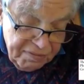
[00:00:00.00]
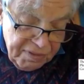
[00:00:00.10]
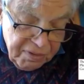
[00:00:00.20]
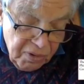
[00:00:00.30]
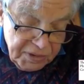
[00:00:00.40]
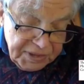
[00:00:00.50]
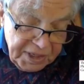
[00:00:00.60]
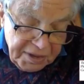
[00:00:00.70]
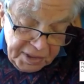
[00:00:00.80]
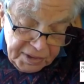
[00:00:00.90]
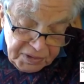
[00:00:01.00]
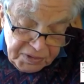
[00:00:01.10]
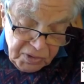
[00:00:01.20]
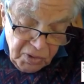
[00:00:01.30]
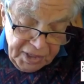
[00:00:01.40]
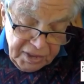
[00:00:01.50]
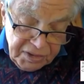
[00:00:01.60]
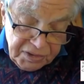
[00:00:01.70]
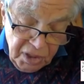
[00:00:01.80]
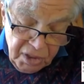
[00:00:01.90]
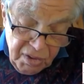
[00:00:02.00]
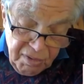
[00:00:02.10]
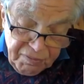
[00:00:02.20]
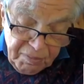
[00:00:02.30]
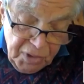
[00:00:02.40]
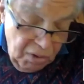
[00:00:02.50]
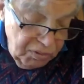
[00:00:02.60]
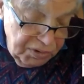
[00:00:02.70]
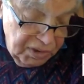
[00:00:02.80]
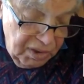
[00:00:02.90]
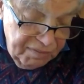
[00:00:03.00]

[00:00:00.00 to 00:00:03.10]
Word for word: of authoritarian societies from those